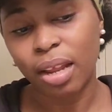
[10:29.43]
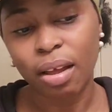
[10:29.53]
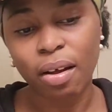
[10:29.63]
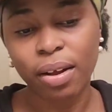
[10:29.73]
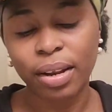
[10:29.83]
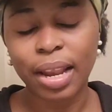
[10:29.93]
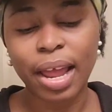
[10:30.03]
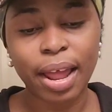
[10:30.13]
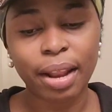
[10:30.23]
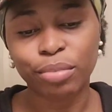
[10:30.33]
They hugged it
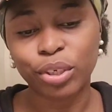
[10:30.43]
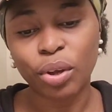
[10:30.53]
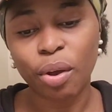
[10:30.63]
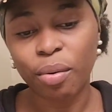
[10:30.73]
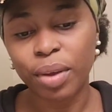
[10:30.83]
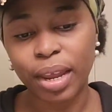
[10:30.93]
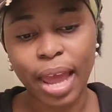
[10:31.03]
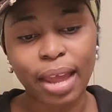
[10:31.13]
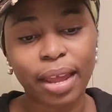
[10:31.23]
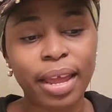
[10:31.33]
out. I'm
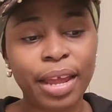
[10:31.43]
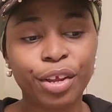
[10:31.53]
sorry.